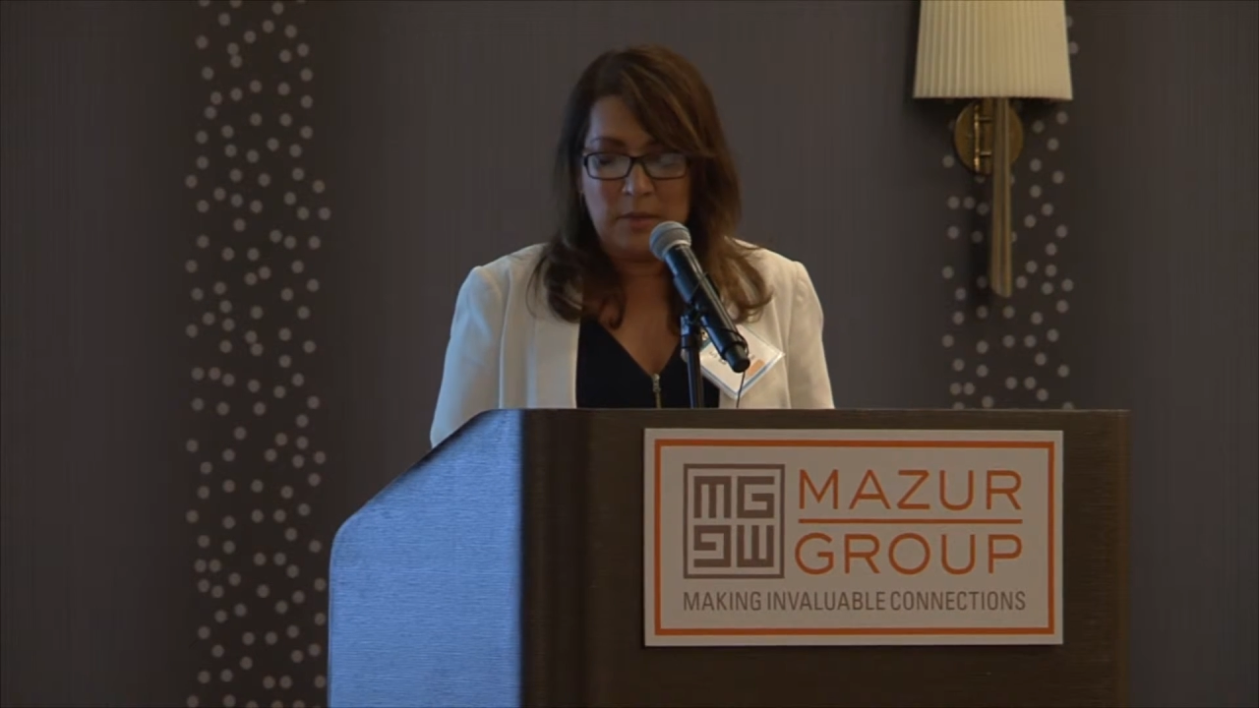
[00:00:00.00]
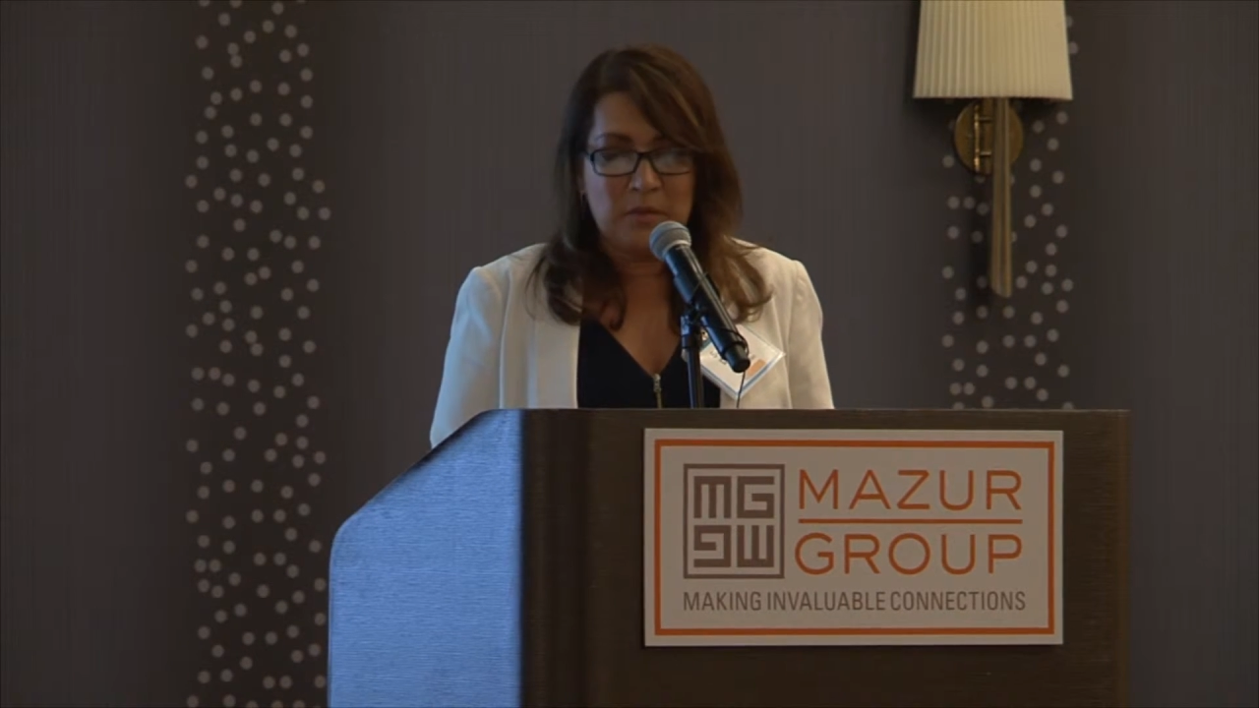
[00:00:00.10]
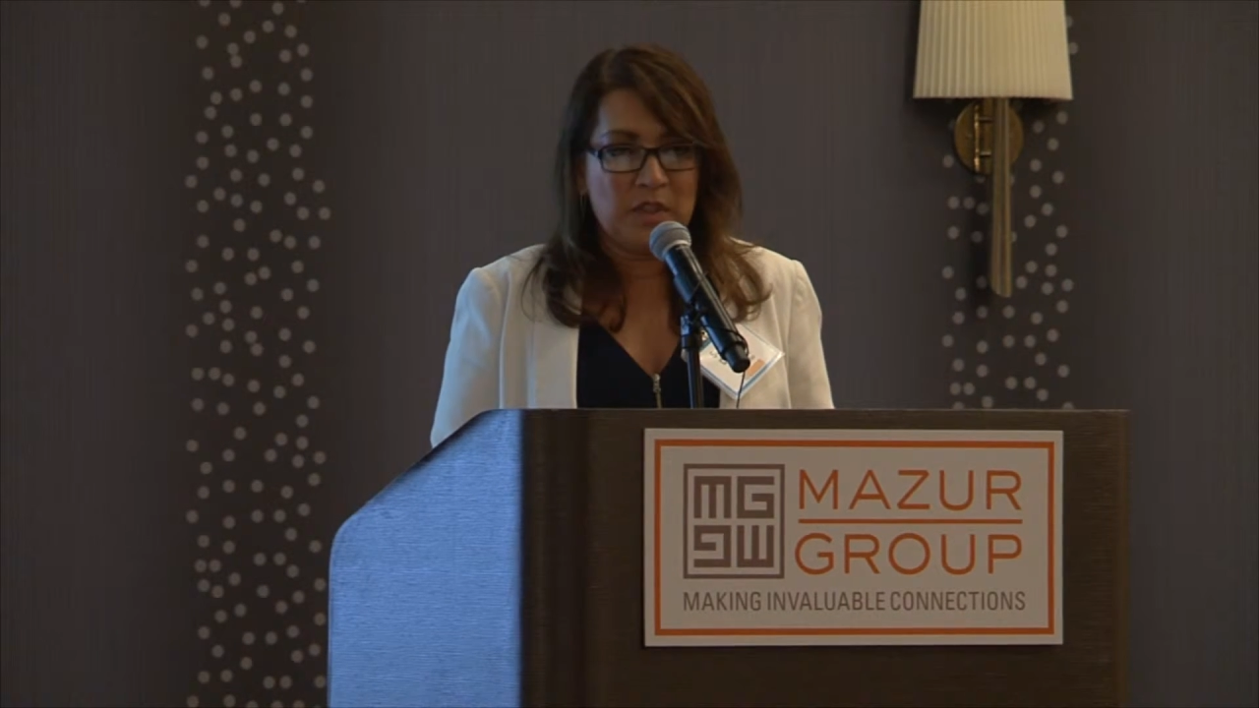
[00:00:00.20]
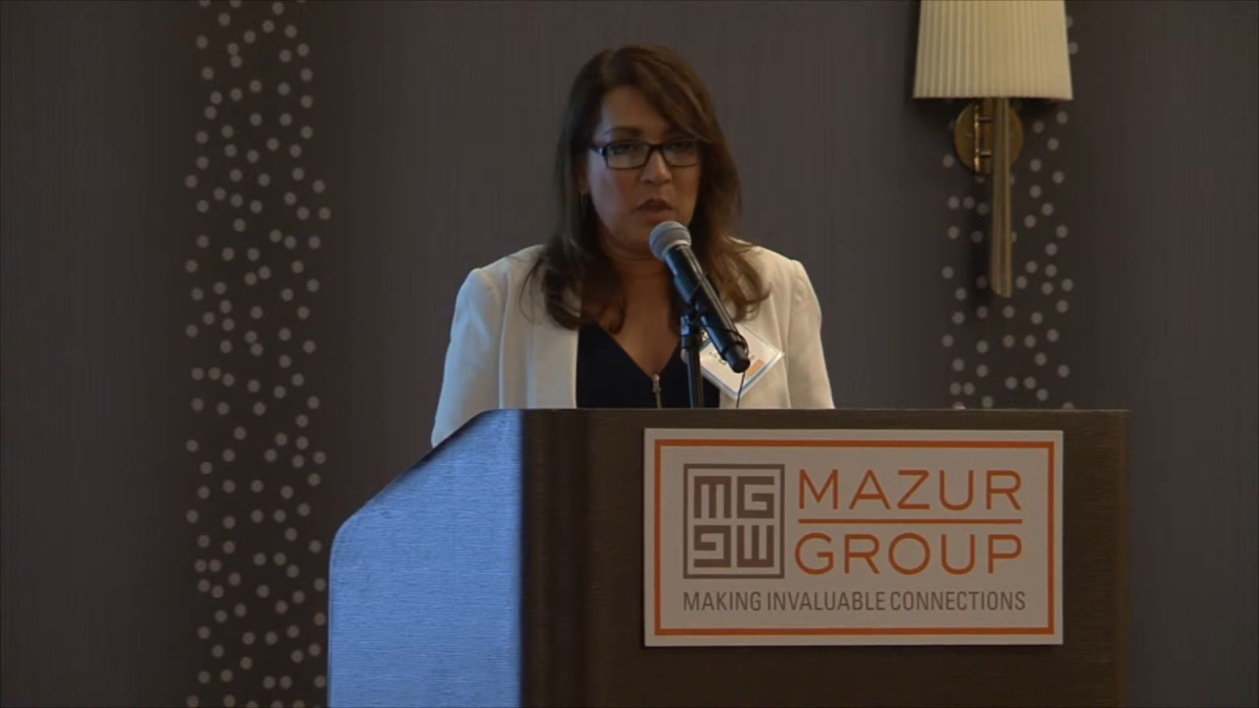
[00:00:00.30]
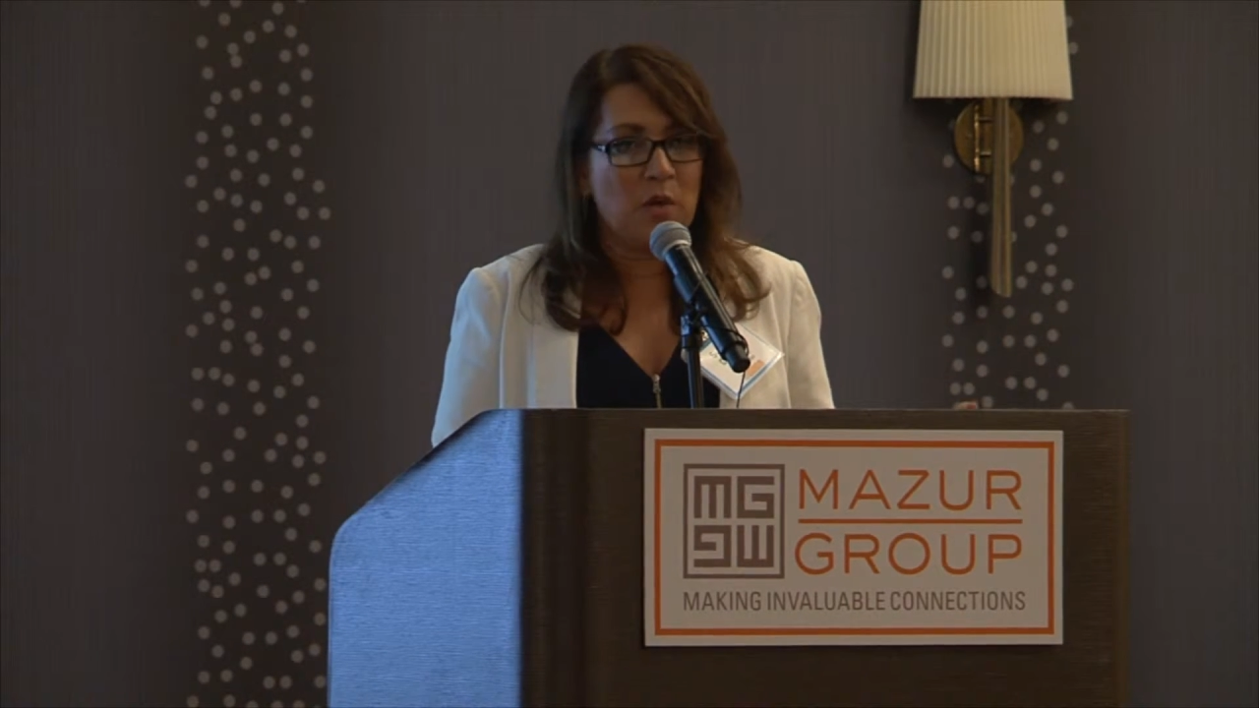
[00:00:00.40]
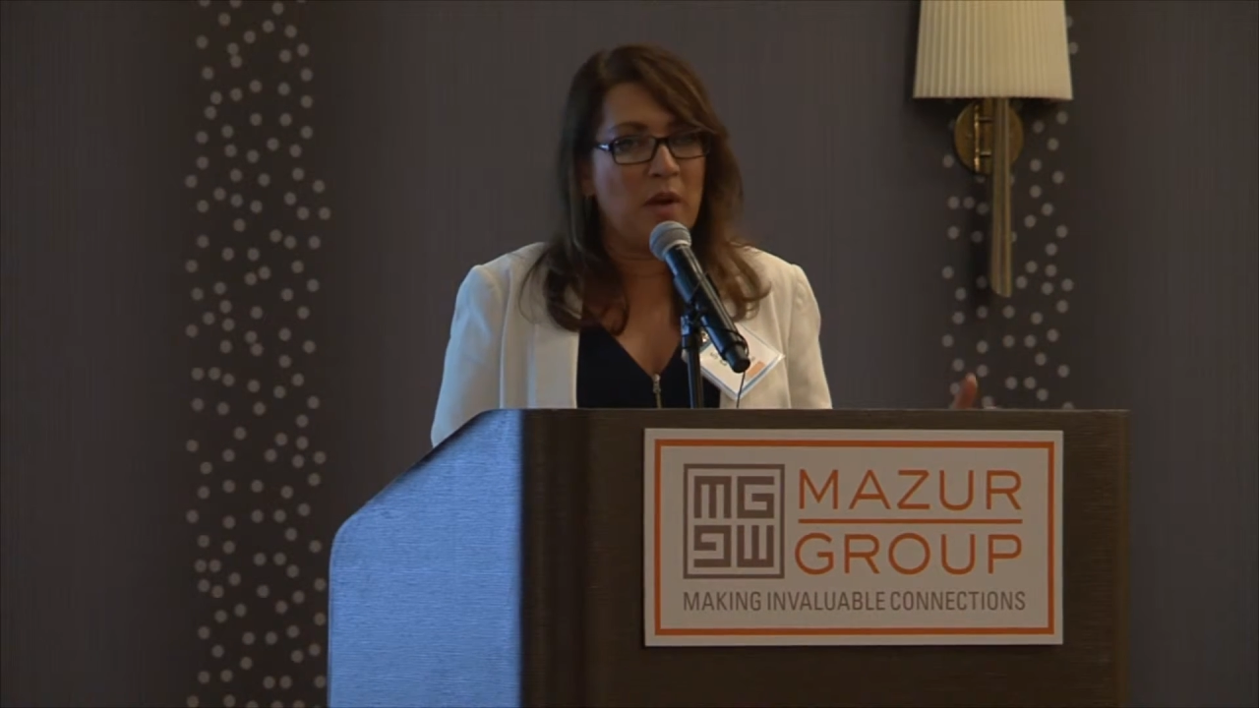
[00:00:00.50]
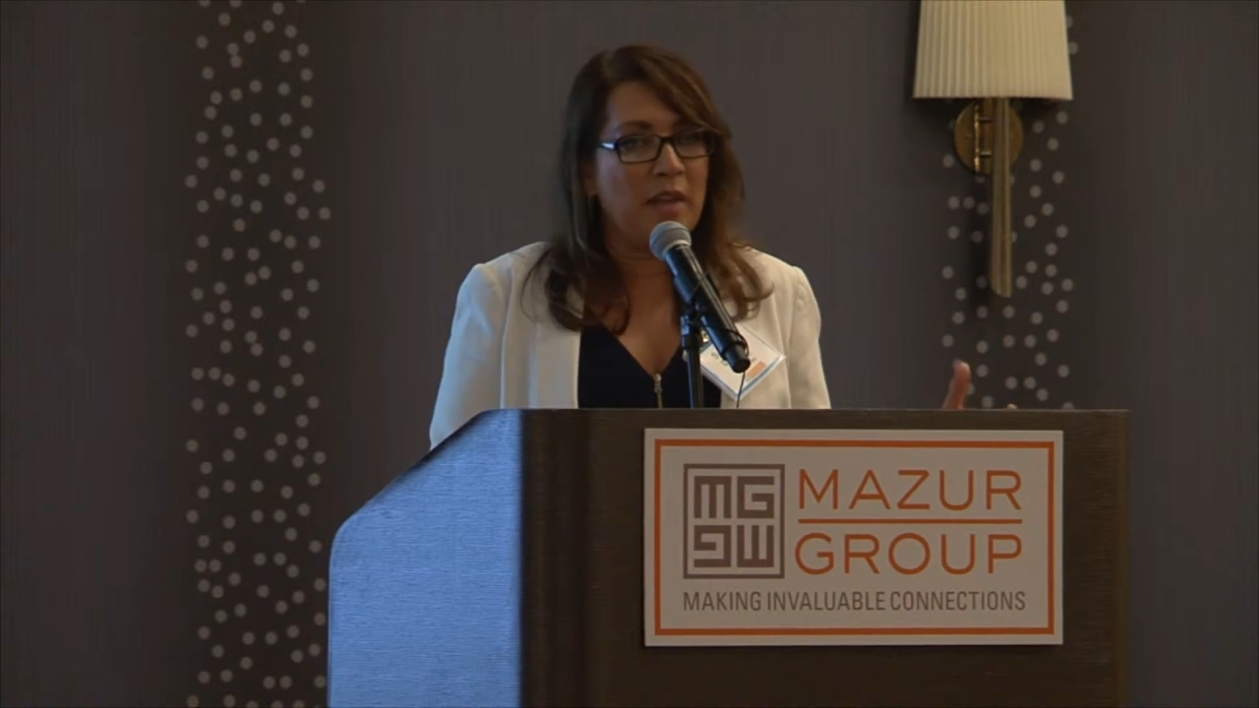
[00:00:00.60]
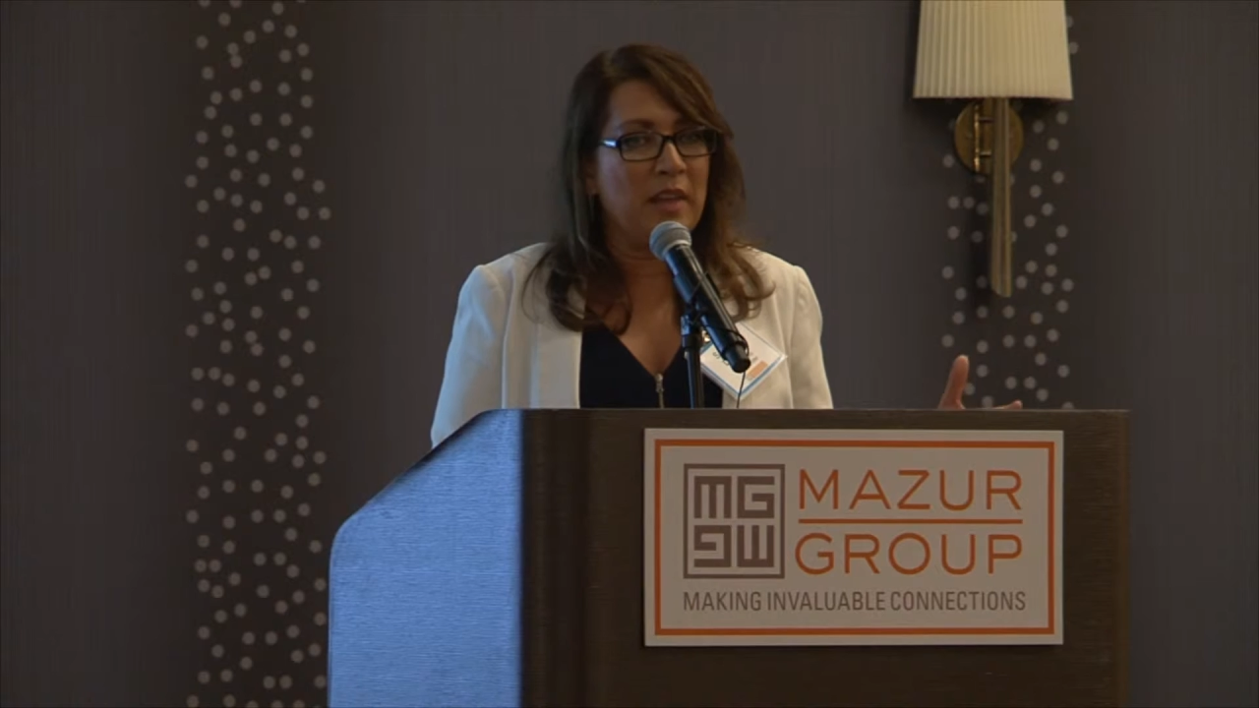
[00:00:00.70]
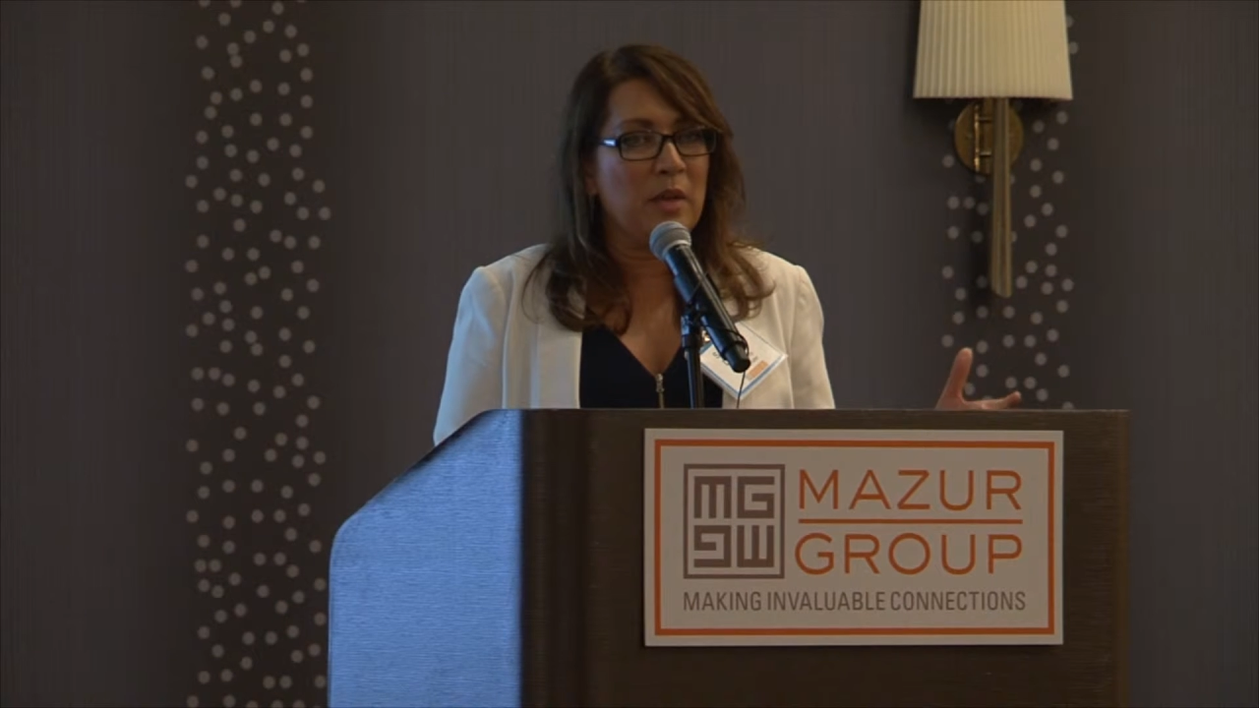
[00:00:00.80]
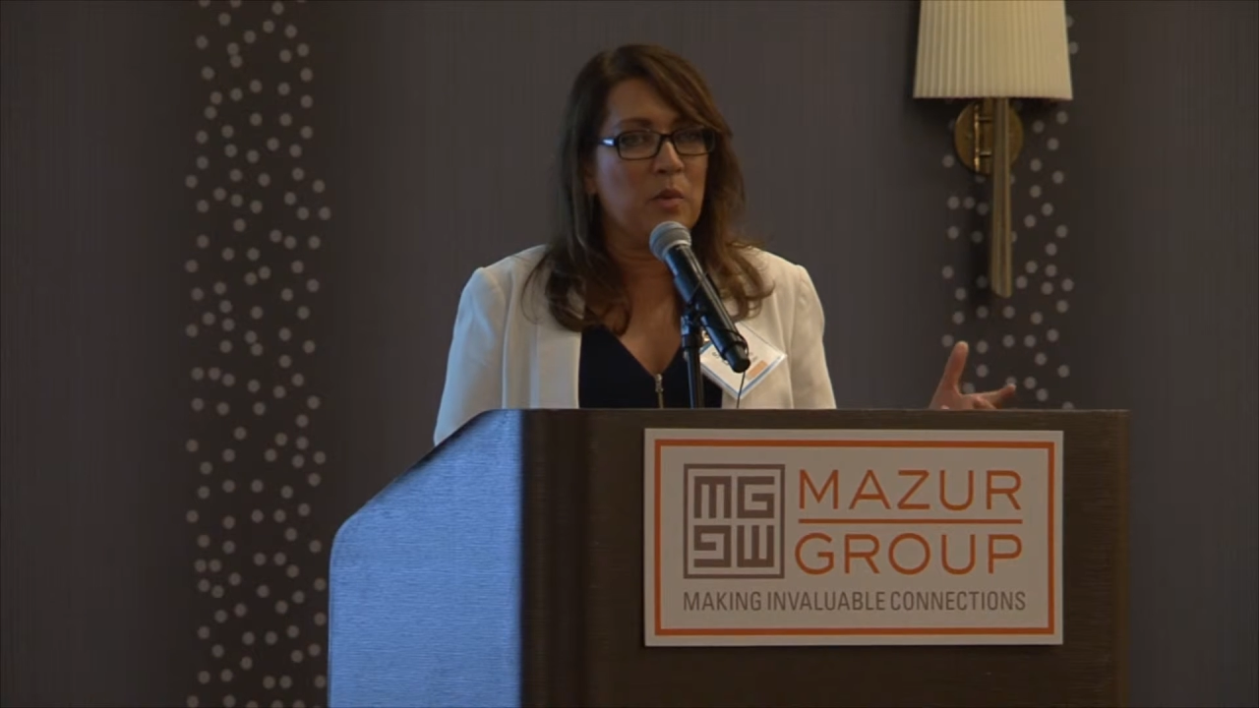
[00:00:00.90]
So I
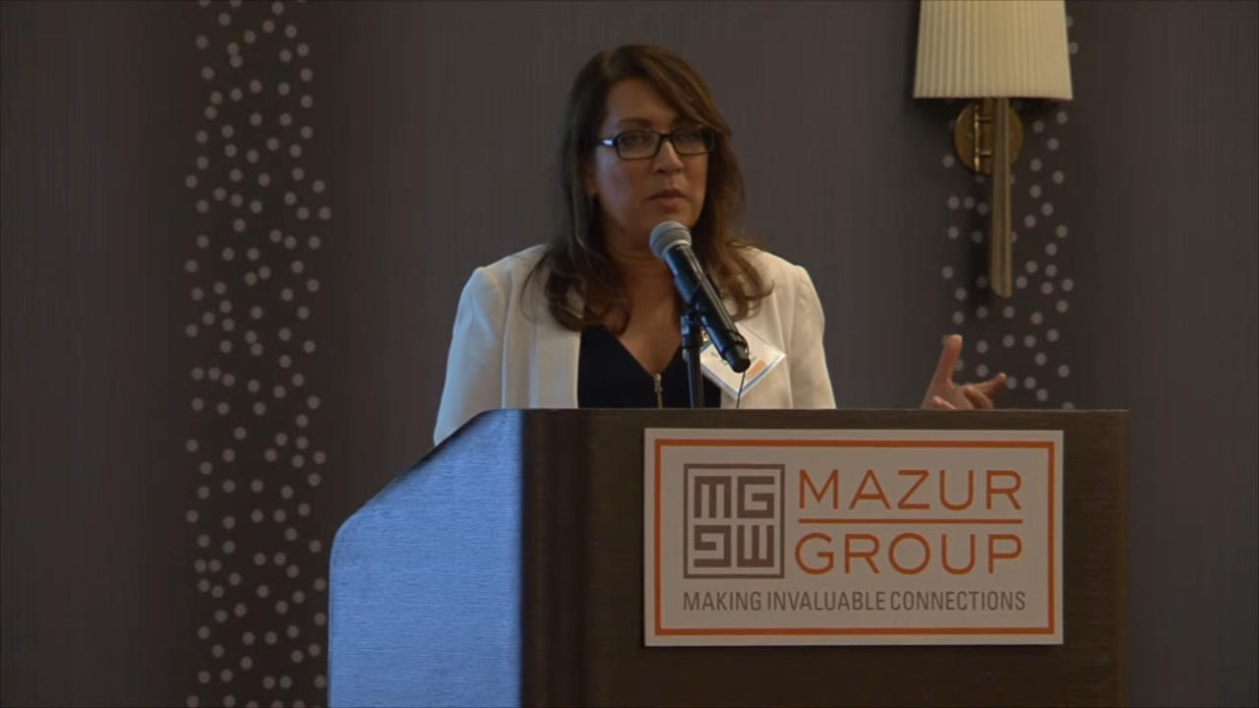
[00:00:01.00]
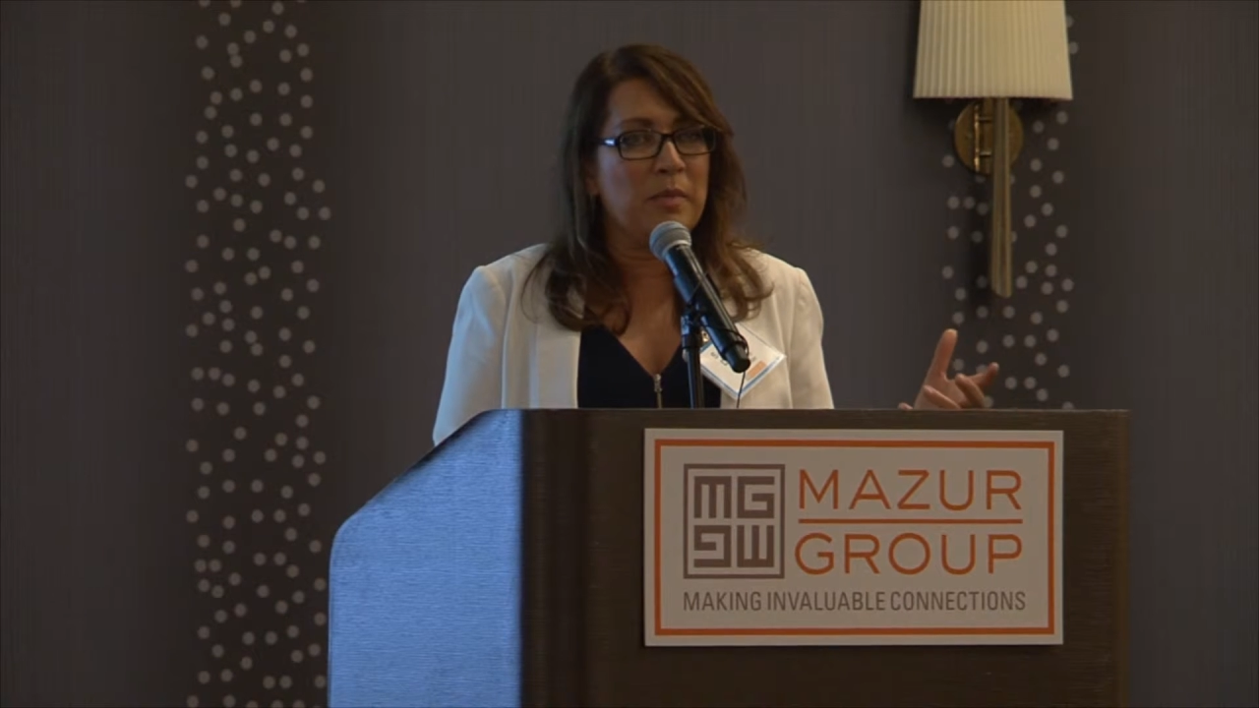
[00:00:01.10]
think